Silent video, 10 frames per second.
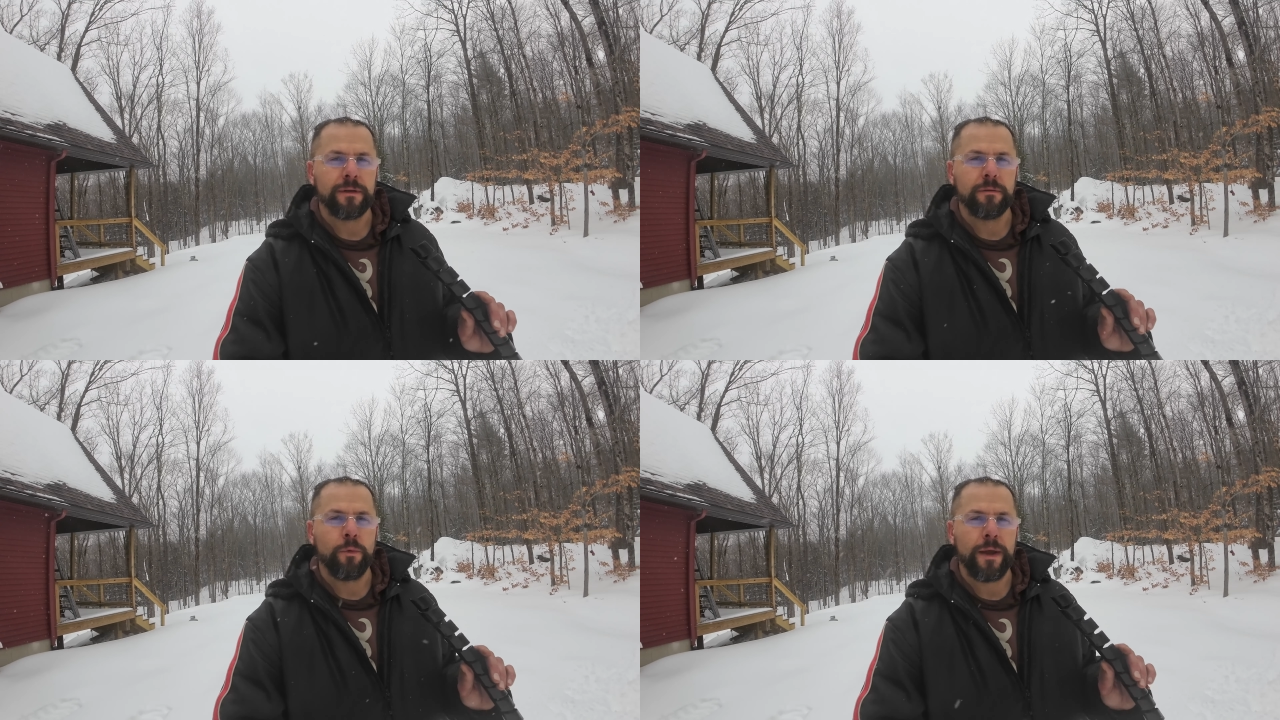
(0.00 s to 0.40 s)

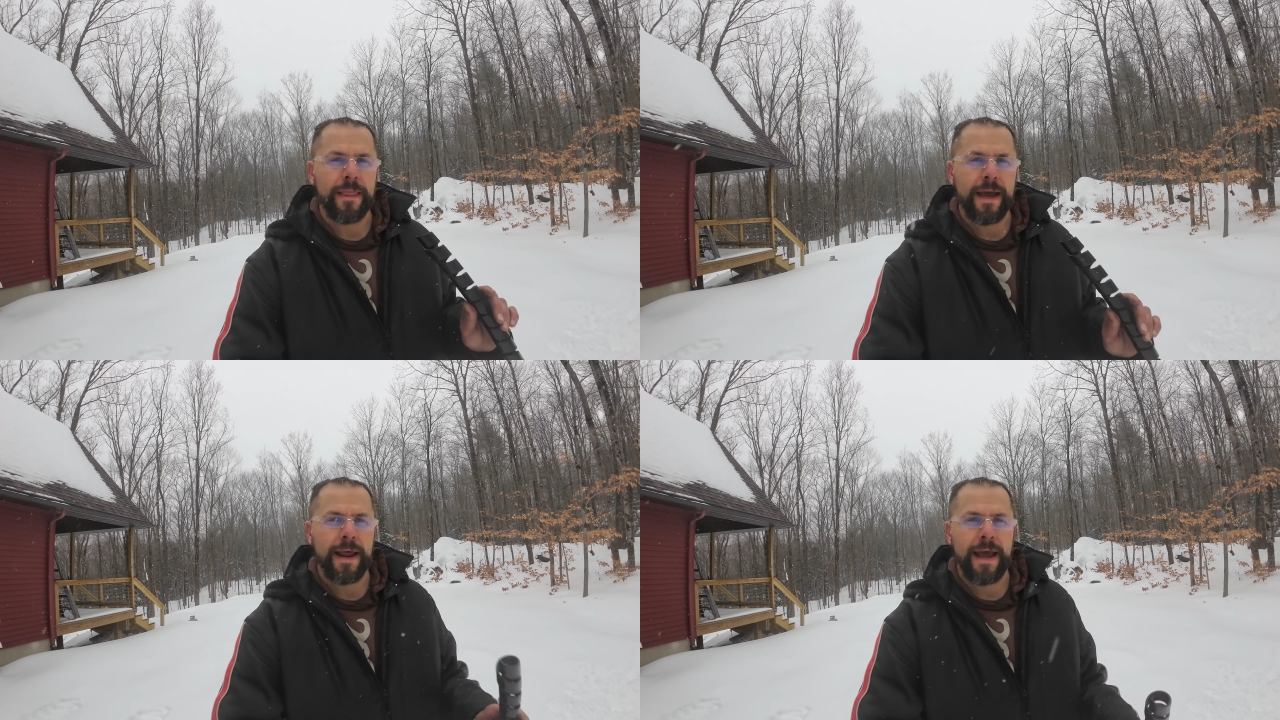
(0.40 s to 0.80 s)
when
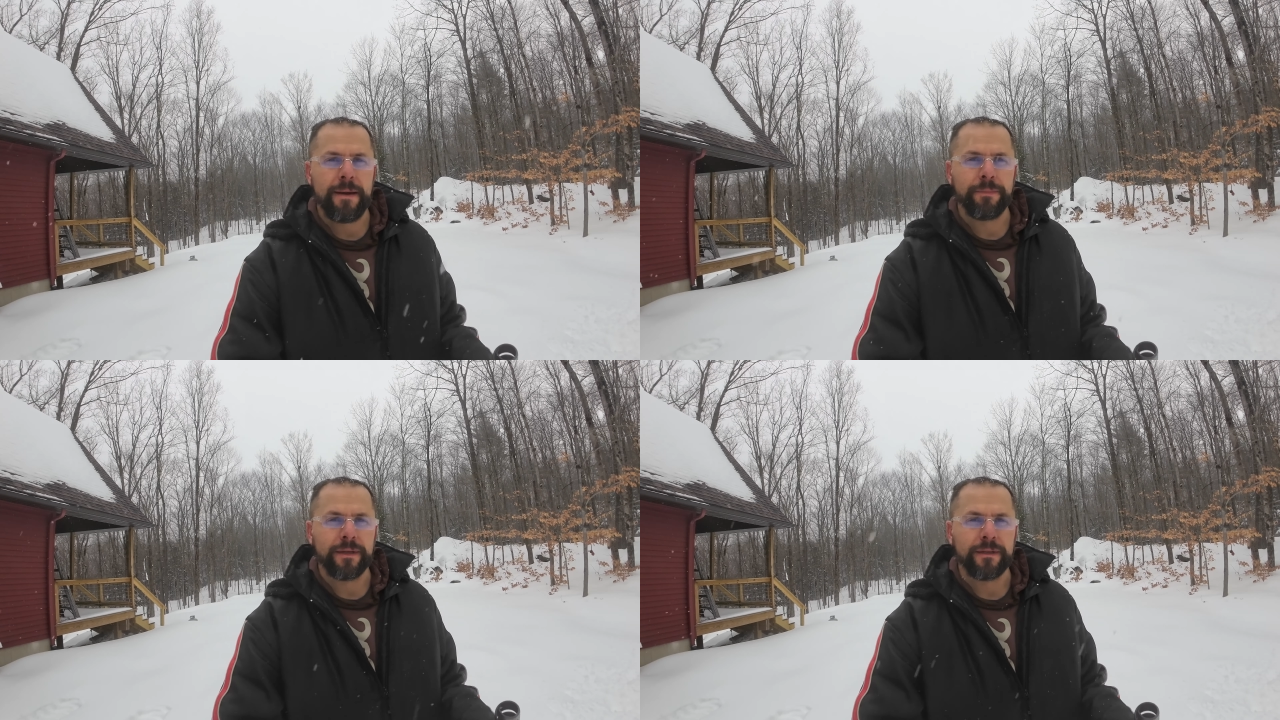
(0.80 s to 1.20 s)
that
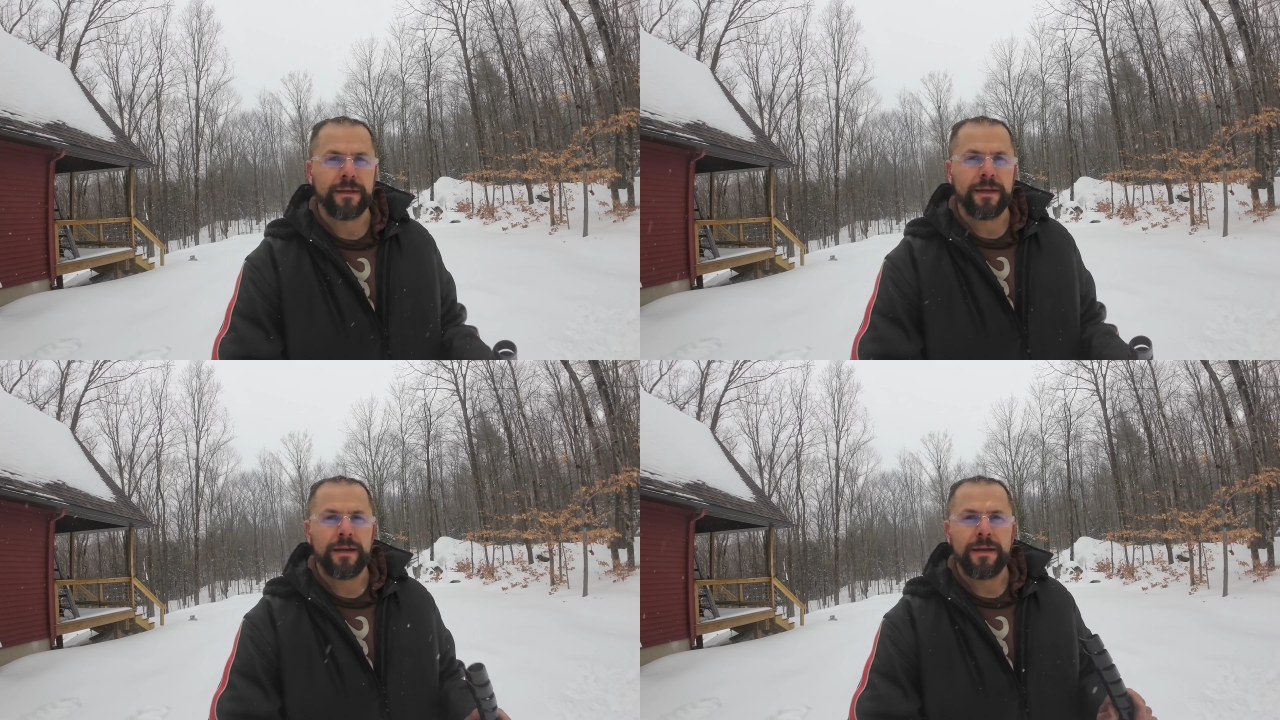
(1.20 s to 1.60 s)
happened,
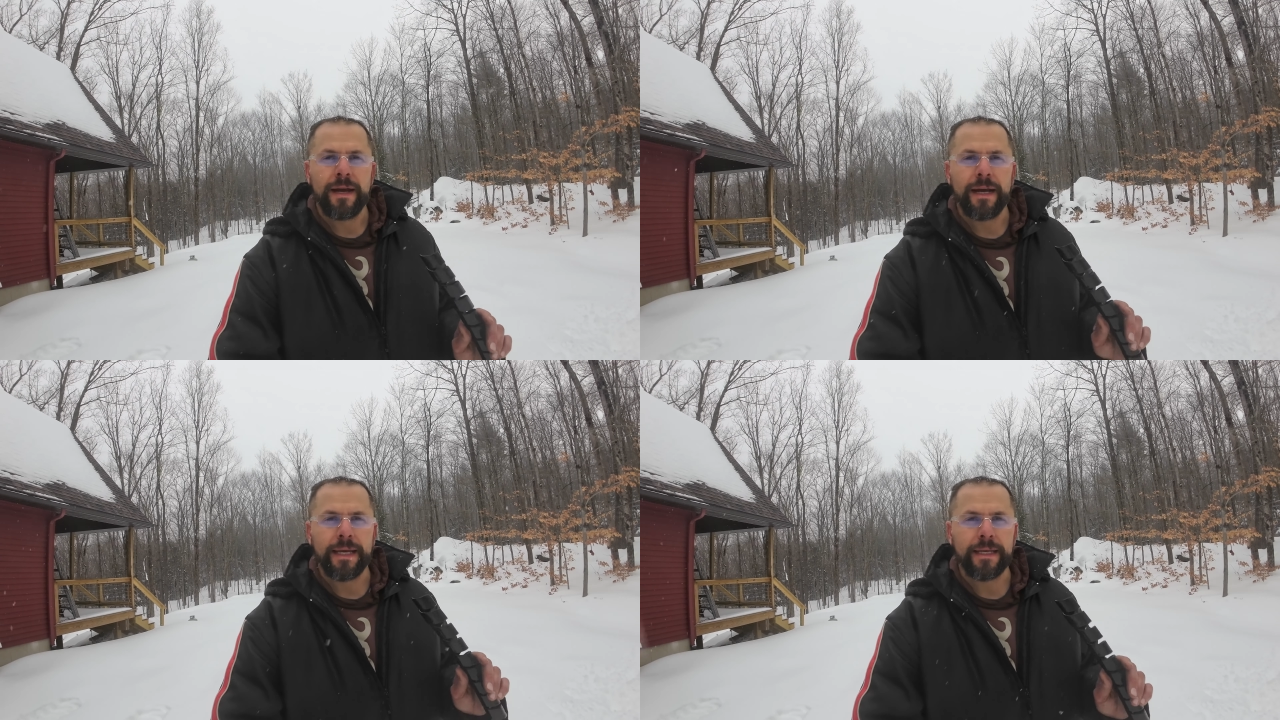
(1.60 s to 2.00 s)

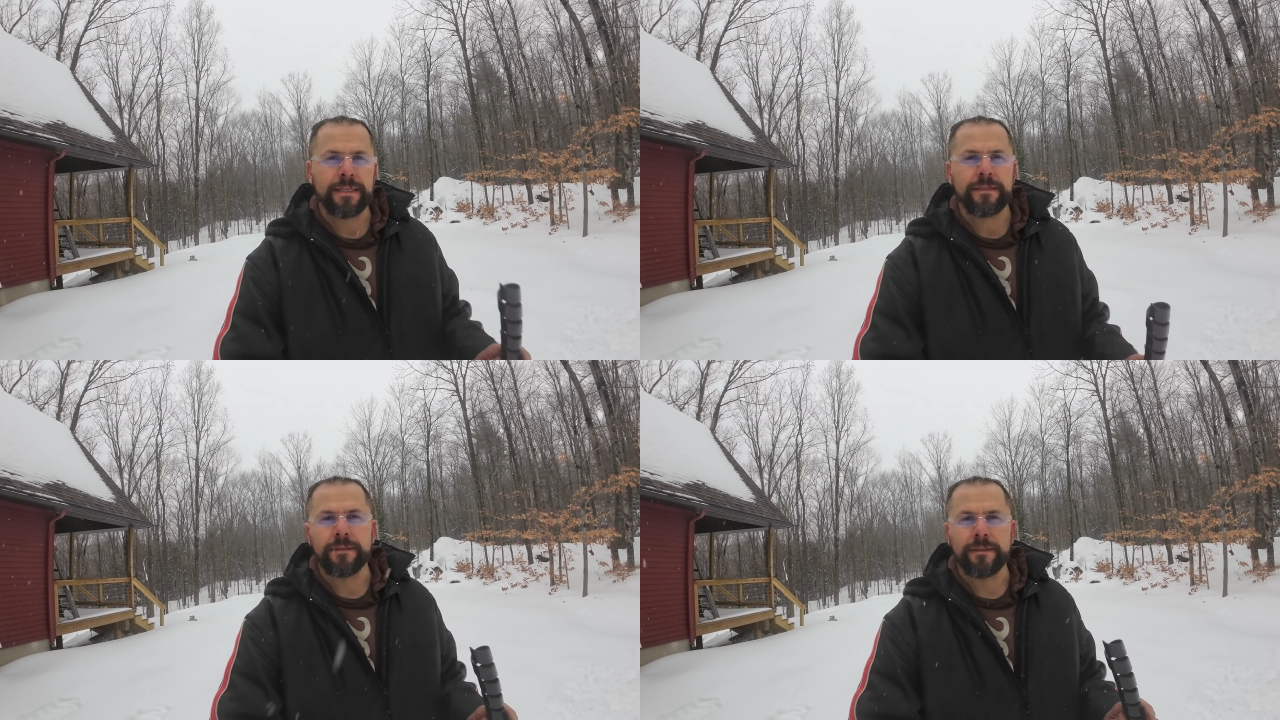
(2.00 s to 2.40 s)
I
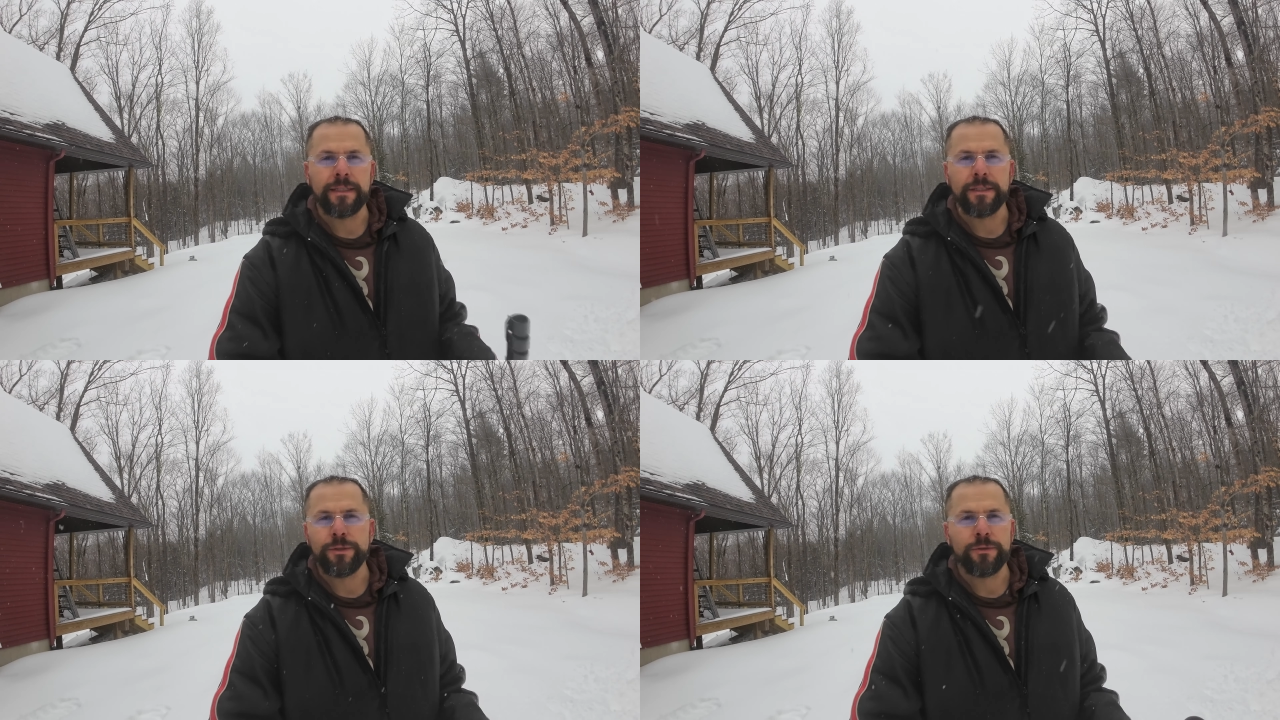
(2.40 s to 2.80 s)
instantly
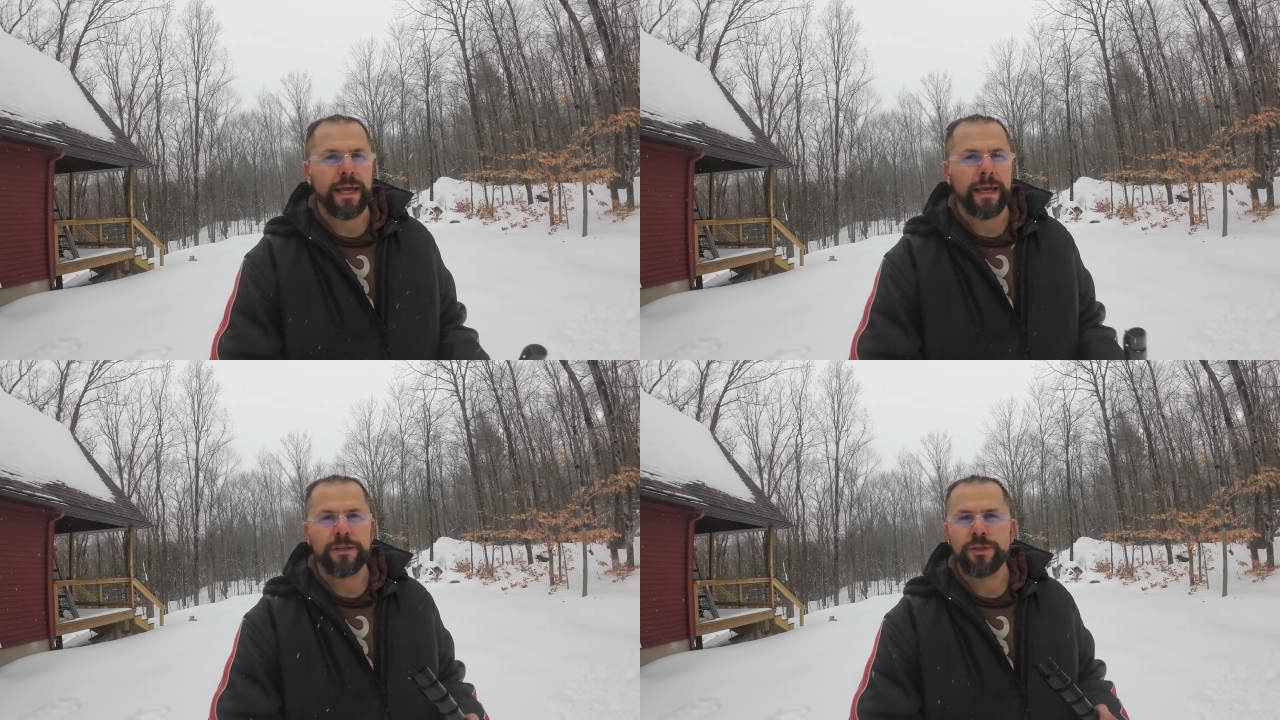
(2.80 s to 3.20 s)
knew the
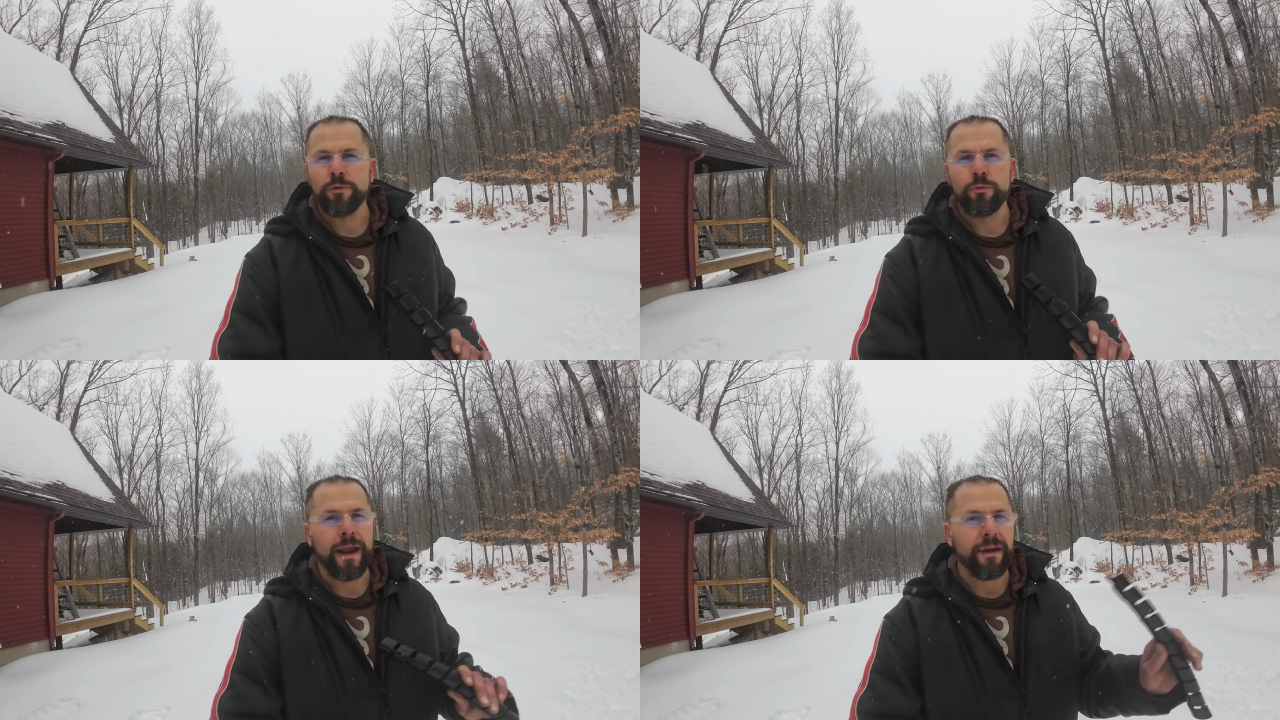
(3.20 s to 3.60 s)
engine
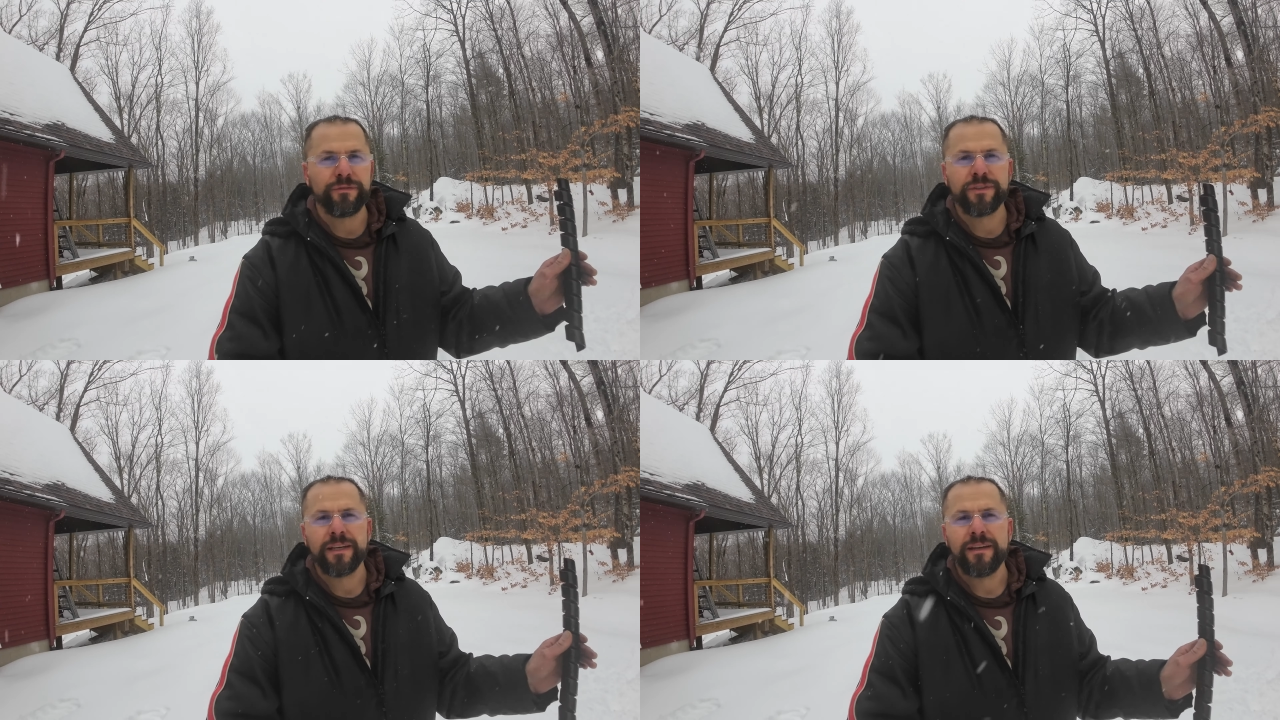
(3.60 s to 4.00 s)
revved,